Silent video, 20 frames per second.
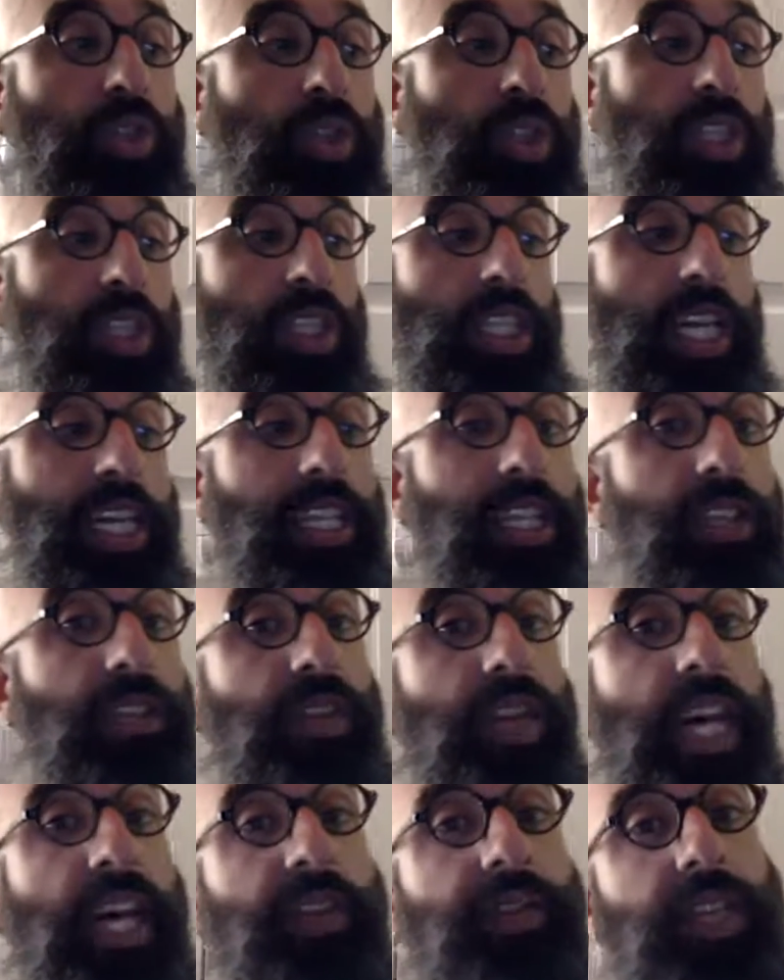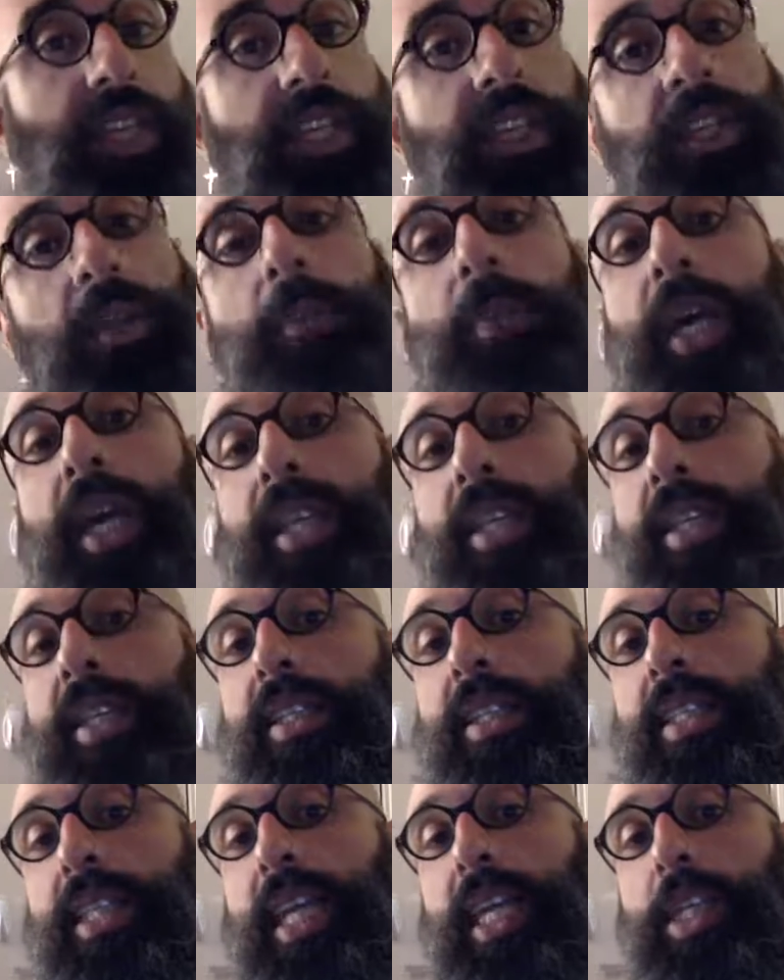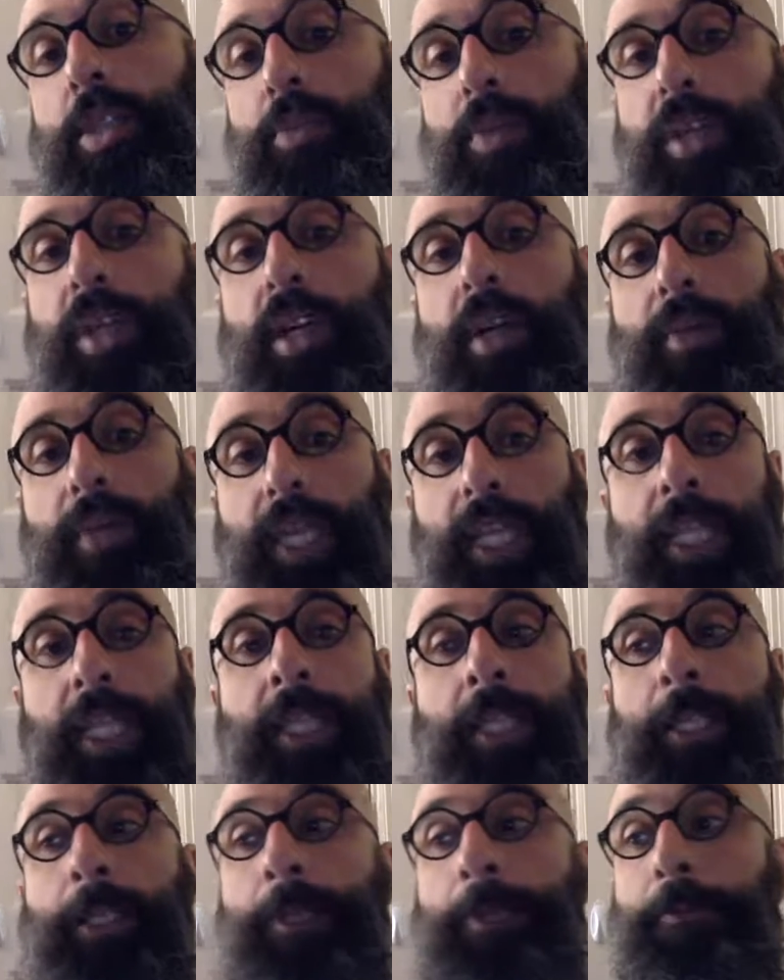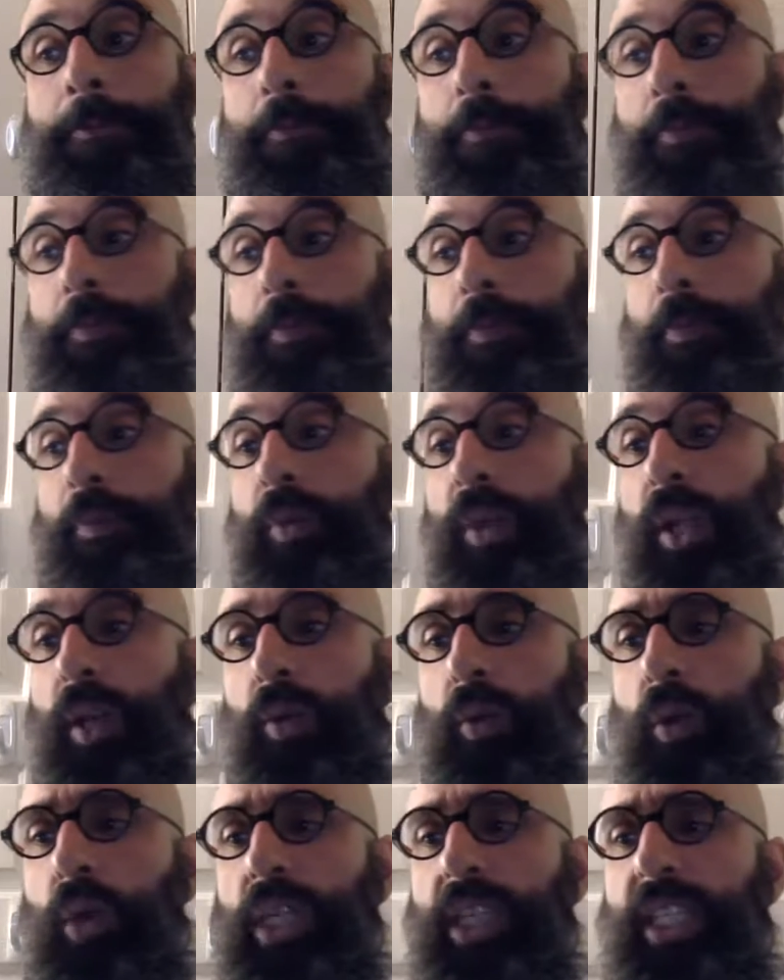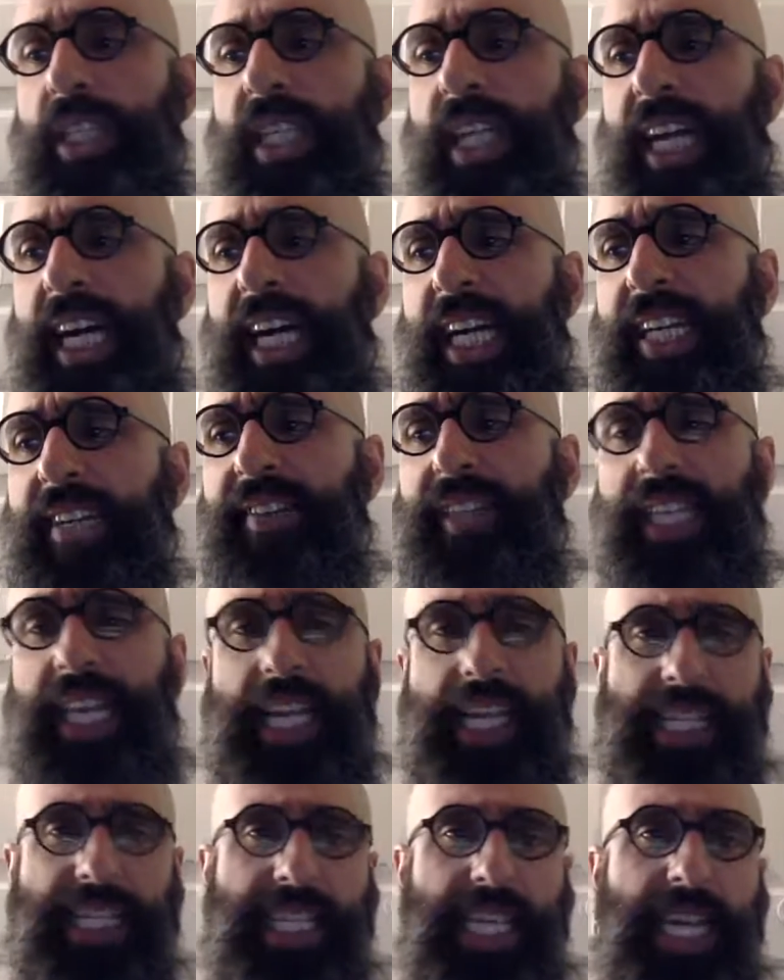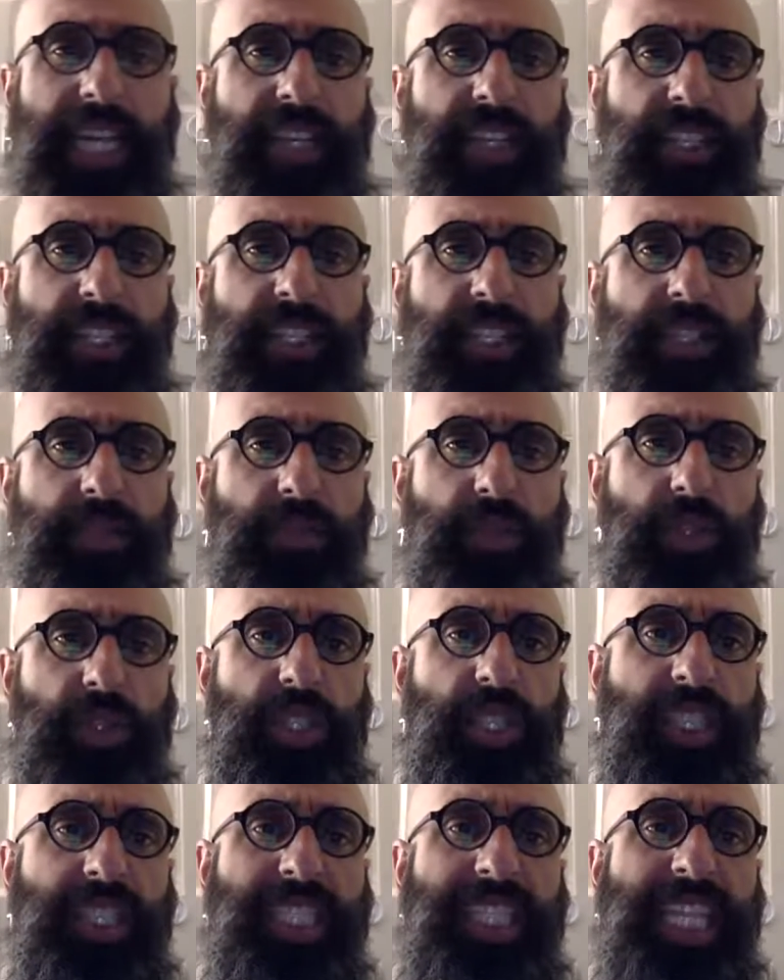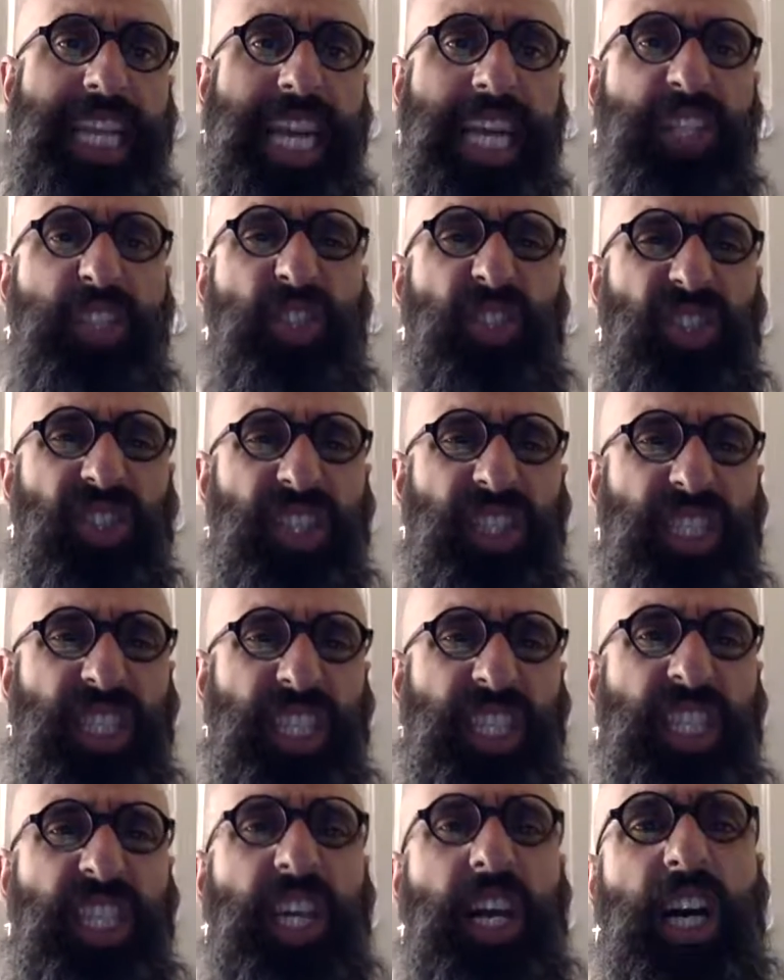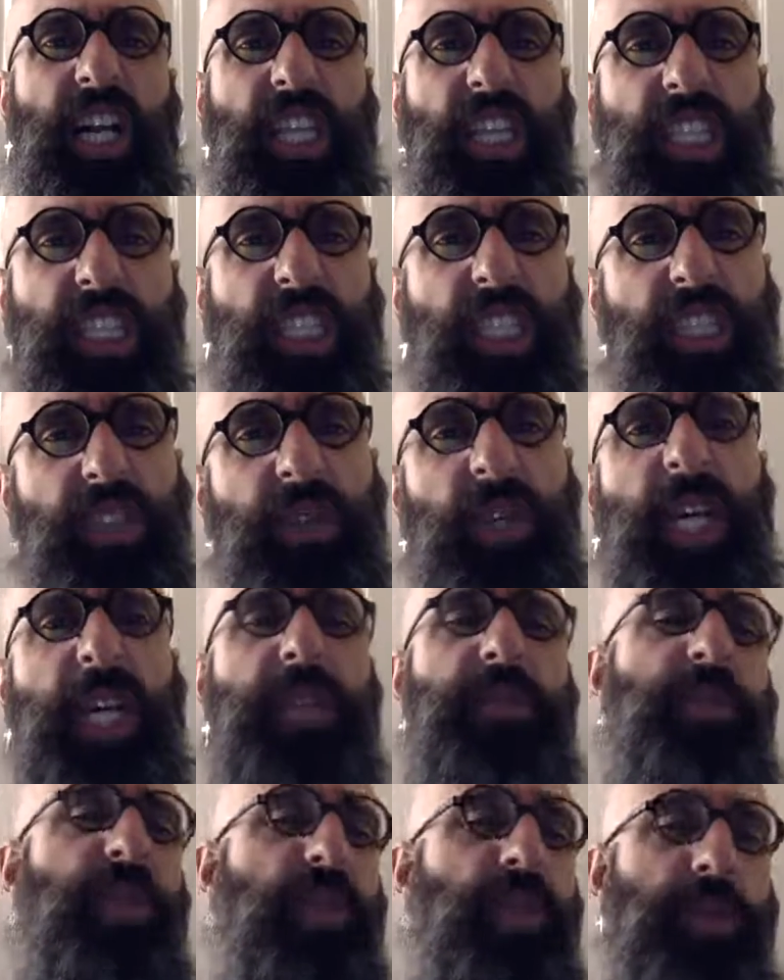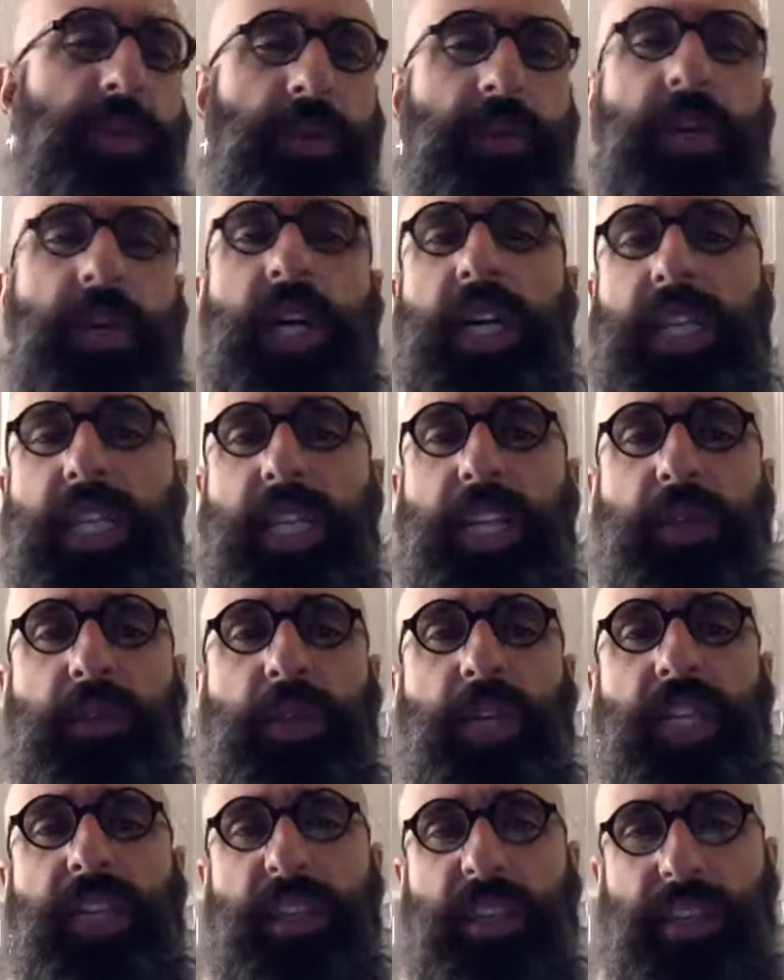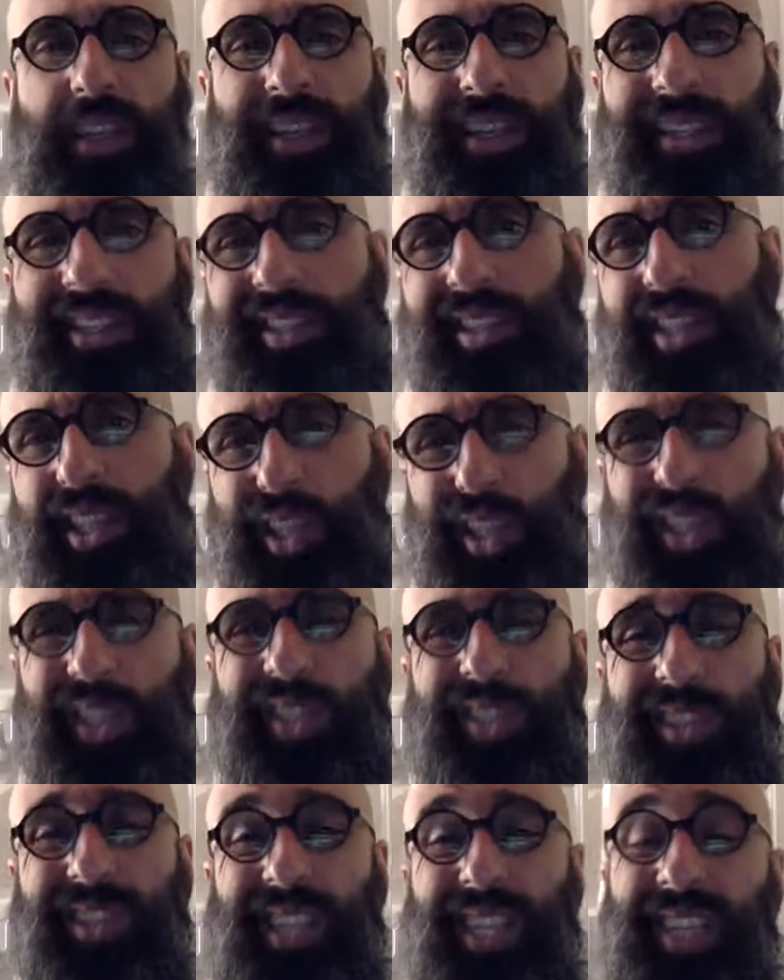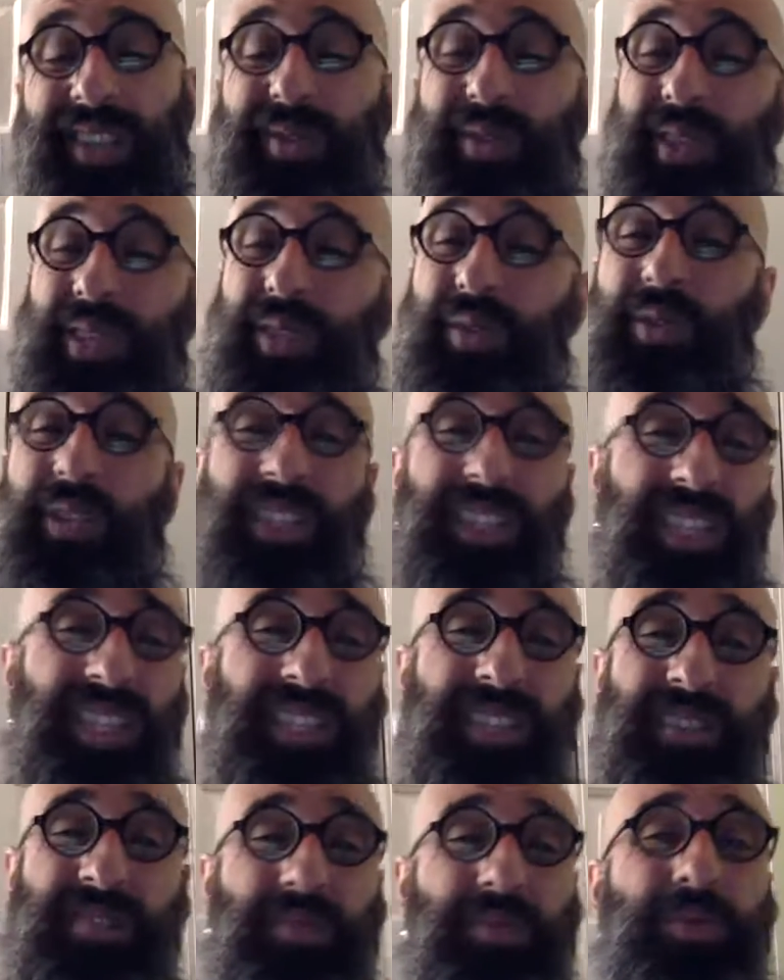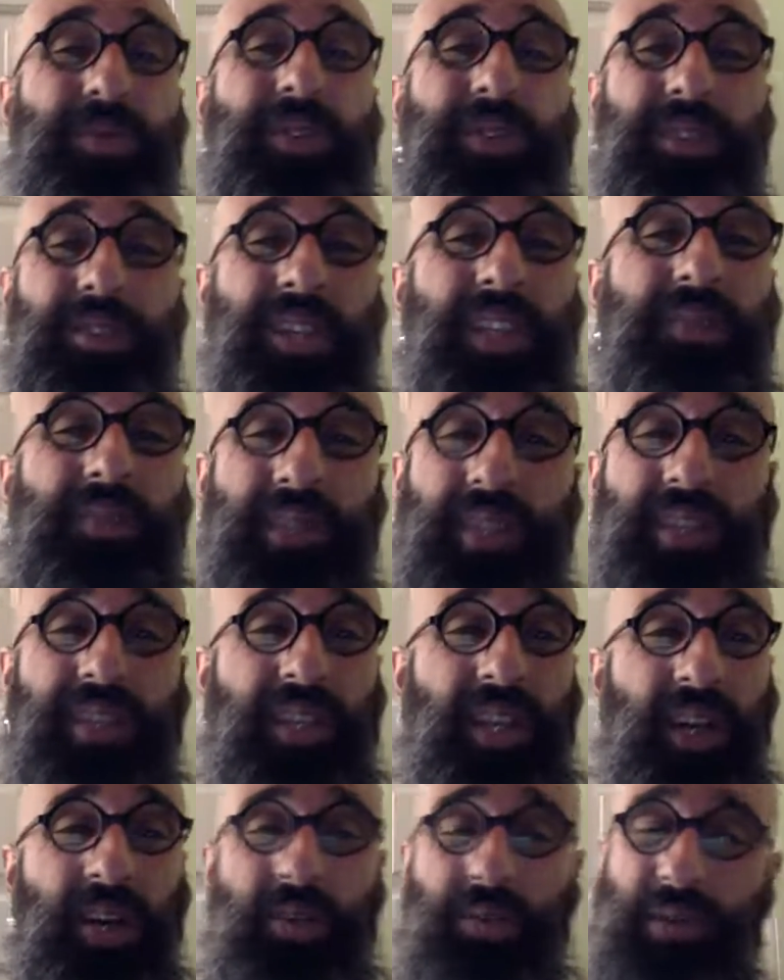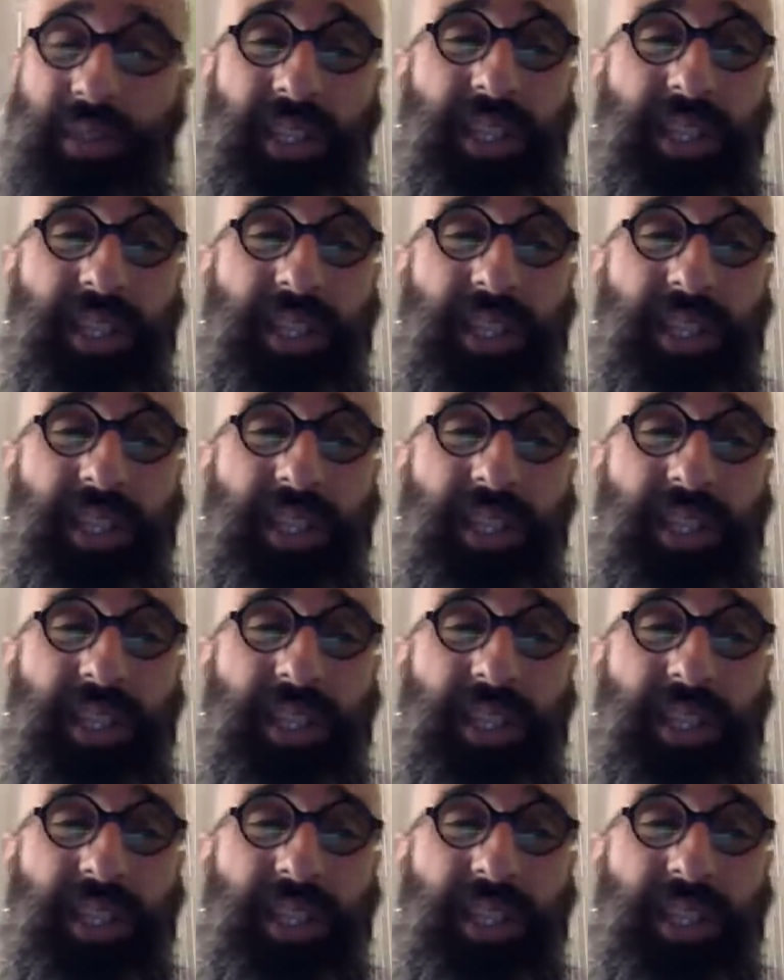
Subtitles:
this idea of having independent states becoming was kind of an antagonism to this nationalist ideology, right? We are Iranian and whatnot. Then the Kurds are like, well, we're not, we're not.